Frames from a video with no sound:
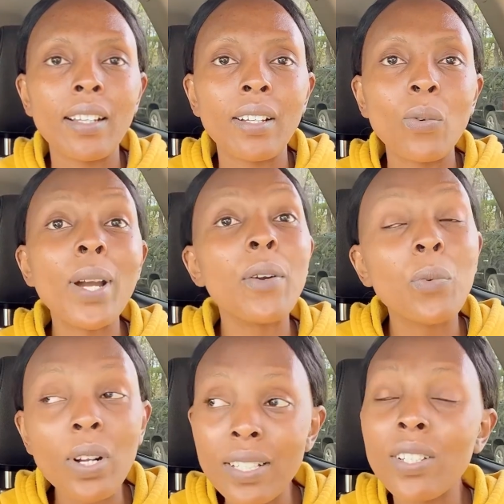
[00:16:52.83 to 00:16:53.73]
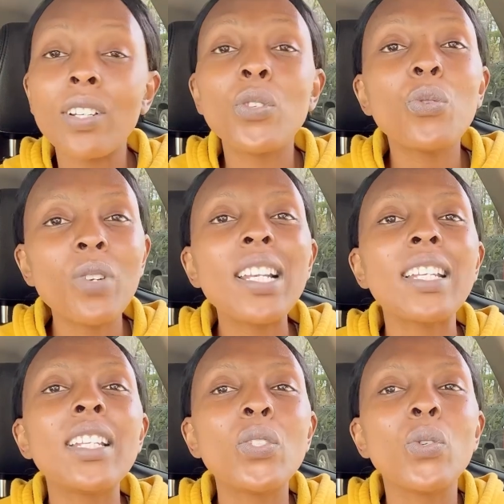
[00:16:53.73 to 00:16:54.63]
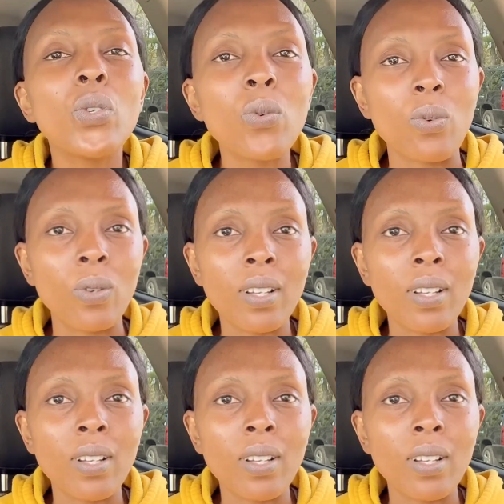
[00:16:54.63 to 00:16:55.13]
When what you really need to do